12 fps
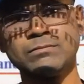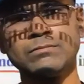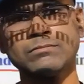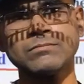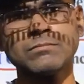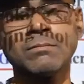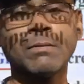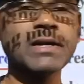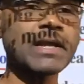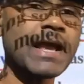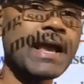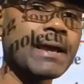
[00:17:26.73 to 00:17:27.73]

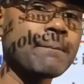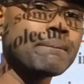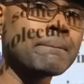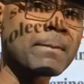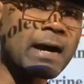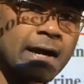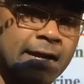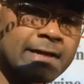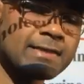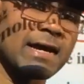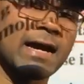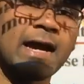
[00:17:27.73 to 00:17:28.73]
But a mind
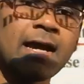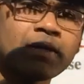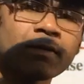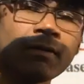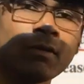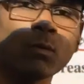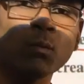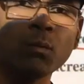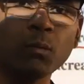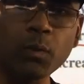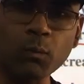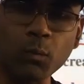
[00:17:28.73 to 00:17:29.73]
that
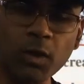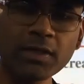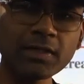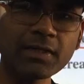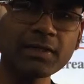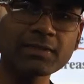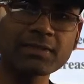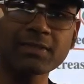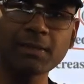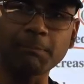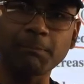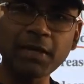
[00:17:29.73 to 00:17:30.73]
what is the
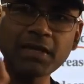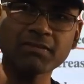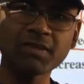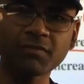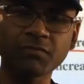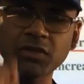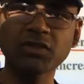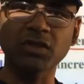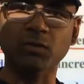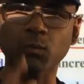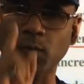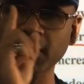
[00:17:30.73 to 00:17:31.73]
basic feature,
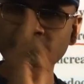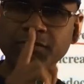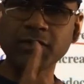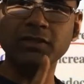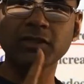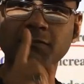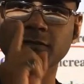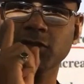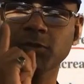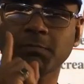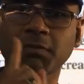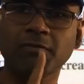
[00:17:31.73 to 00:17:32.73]
one feature which is
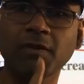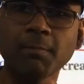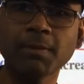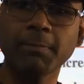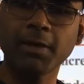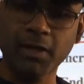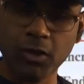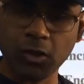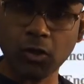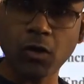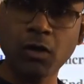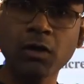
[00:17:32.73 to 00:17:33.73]
performed by
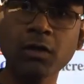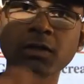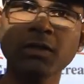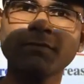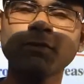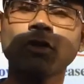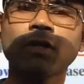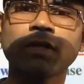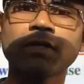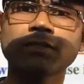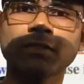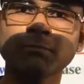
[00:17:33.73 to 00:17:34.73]
all the living
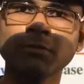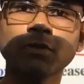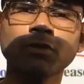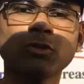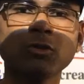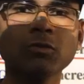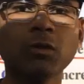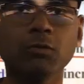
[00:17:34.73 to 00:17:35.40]
organism throughout,